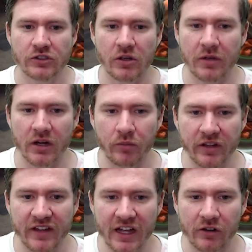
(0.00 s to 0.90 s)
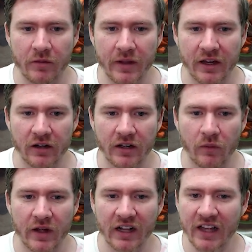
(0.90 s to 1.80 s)
so I'm going to bring Taylor up here,
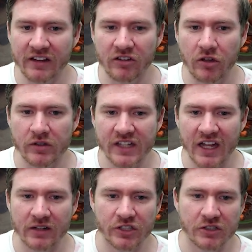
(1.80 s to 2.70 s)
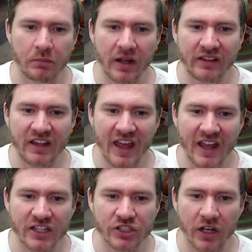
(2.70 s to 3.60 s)
and what I like to do is kind of just butt the
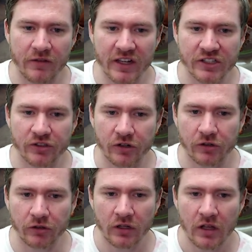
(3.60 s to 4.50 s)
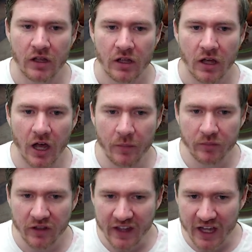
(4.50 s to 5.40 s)
edge of his circle up
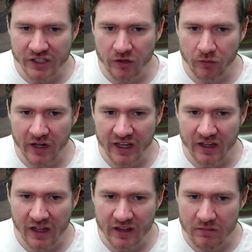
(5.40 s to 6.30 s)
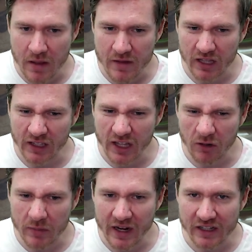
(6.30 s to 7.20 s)
to the edge of the ring, and then maybe a
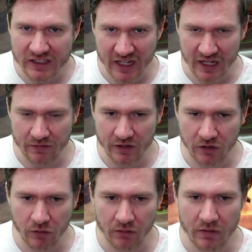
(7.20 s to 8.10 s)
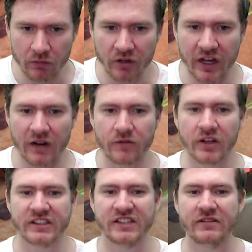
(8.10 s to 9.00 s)
little bit outside of it. You want to be real careful,
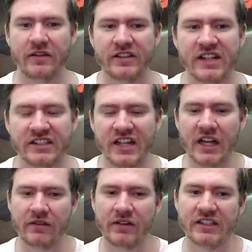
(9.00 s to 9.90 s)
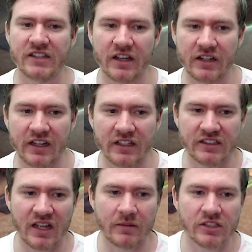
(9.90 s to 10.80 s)
because if he's outside of it, he's not going to get his
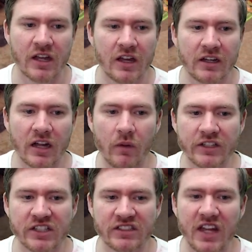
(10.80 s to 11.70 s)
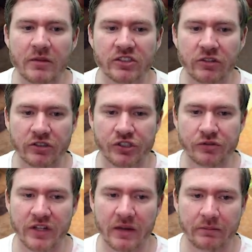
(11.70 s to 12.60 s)
damage. Now watch his damage start
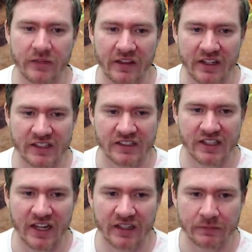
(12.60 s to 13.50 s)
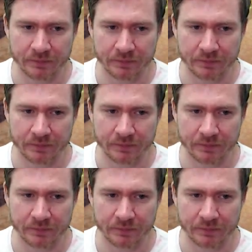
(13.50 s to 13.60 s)
shooting up now that he's inside.